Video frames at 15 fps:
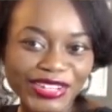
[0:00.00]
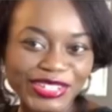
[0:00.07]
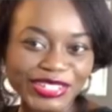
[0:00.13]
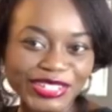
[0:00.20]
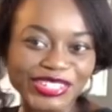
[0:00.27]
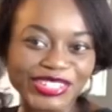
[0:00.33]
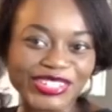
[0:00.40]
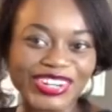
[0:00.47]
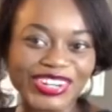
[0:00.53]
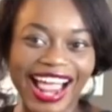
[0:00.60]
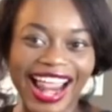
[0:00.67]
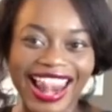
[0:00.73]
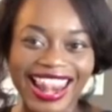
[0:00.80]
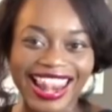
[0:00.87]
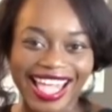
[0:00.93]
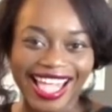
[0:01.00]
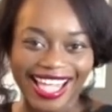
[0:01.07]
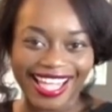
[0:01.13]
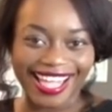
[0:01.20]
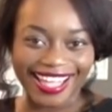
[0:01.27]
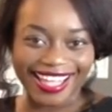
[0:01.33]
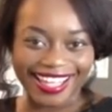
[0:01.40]
Also, don't forget to
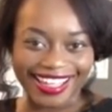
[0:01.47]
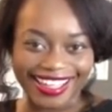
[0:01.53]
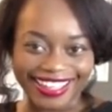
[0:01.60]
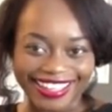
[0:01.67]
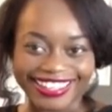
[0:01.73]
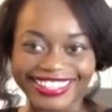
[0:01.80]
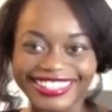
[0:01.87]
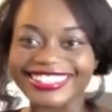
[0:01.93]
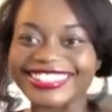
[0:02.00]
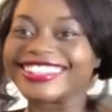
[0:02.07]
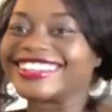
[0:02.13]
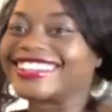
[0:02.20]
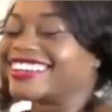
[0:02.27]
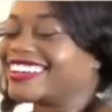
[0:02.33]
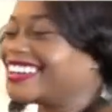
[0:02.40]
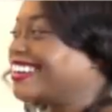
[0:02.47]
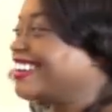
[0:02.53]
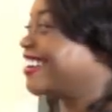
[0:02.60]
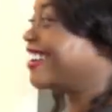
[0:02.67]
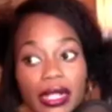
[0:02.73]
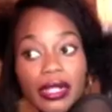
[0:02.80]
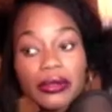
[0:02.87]
click the boxes down below to
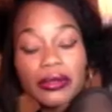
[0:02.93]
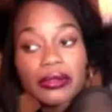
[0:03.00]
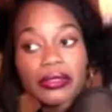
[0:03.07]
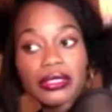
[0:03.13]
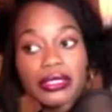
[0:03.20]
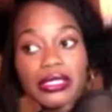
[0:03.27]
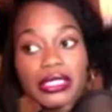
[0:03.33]
watch any of my